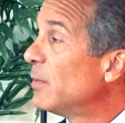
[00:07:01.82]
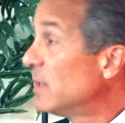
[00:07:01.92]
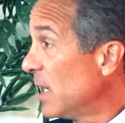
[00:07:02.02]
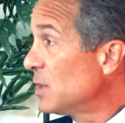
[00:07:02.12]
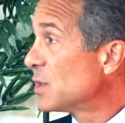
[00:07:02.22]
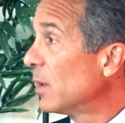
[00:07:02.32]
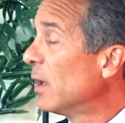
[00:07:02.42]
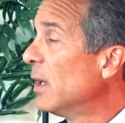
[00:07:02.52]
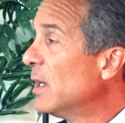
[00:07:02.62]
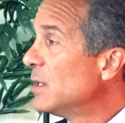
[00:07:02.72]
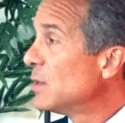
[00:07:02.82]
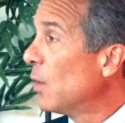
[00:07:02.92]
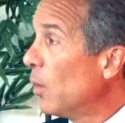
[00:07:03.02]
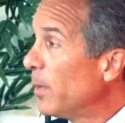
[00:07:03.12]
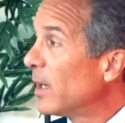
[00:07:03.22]
potential to
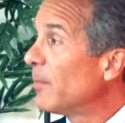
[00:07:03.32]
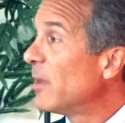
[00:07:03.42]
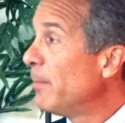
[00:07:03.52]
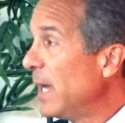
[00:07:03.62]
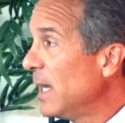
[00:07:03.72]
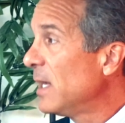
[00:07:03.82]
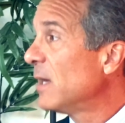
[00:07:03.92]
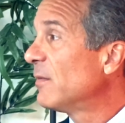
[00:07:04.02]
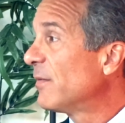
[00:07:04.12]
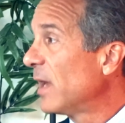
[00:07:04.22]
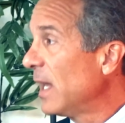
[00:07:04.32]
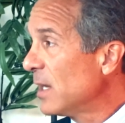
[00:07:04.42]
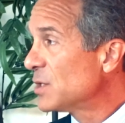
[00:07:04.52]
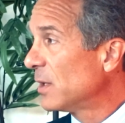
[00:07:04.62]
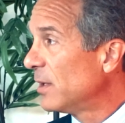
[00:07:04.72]
open up the banking and
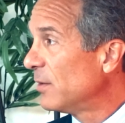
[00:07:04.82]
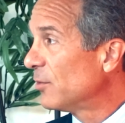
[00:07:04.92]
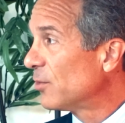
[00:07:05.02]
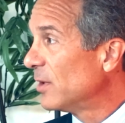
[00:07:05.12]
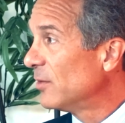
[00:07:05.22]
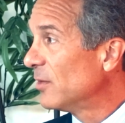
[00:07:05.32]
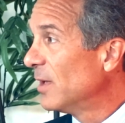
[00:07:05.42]
financial industries.